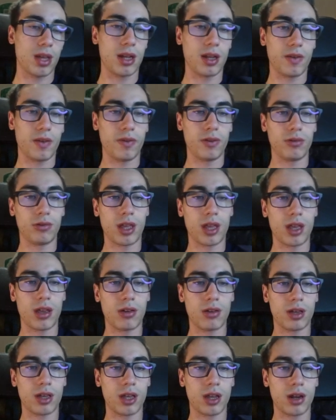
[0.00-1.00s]
and if you
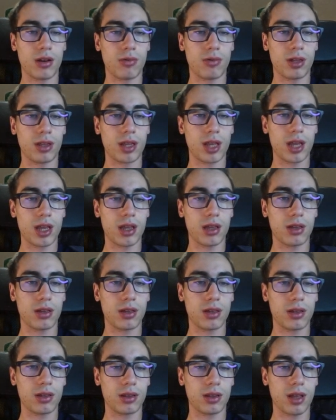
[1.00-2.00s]
take here one day,
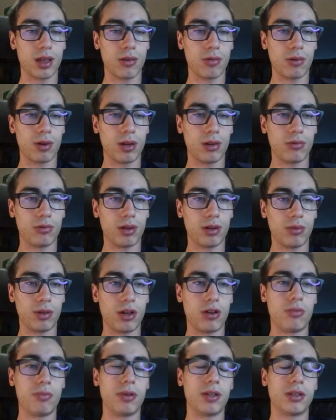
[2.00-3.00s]
the queen will
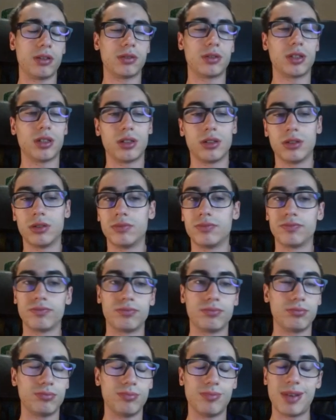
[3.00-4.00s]
be open. So
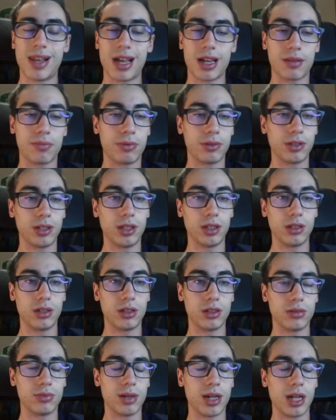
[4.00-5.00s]
black
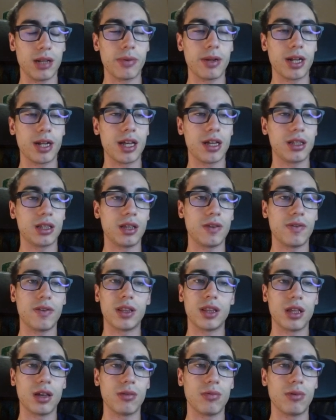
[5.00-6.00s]
position is very active,
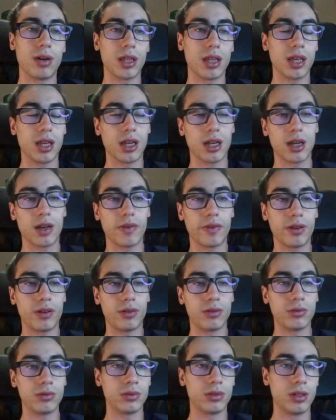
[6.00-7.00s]
and the white king have
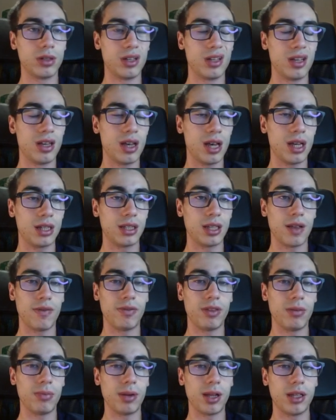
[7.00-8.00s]
now a
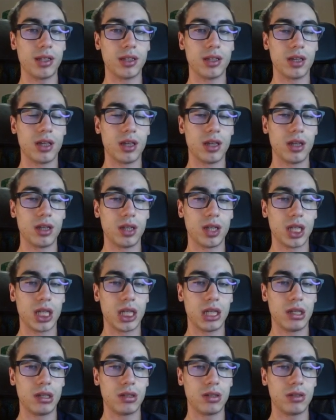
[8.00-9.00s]
safety place.
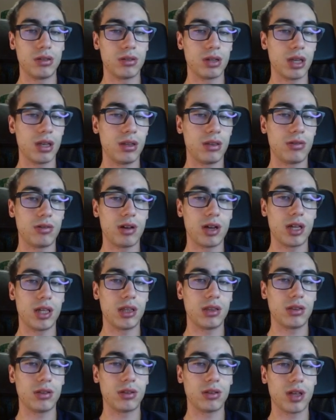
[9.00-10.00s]
So he
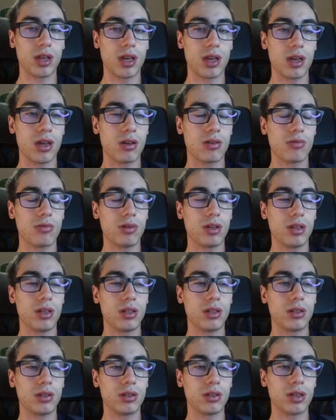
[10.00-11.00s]
tried
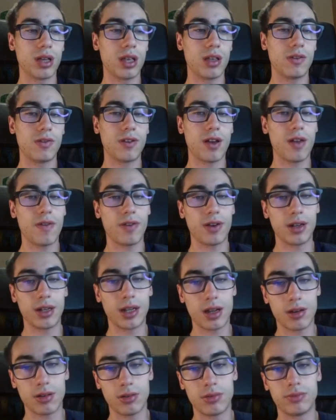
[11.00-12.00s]
queen h5,
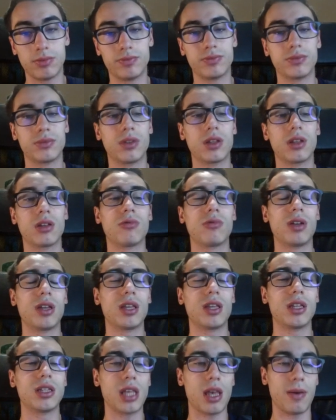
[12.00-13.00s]
and now
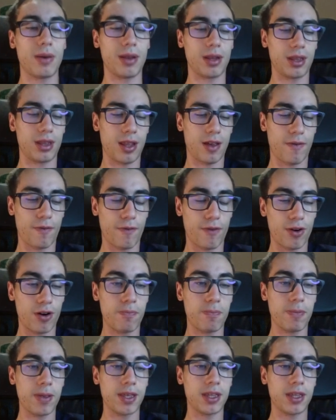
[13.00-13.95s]
queen g7. The 4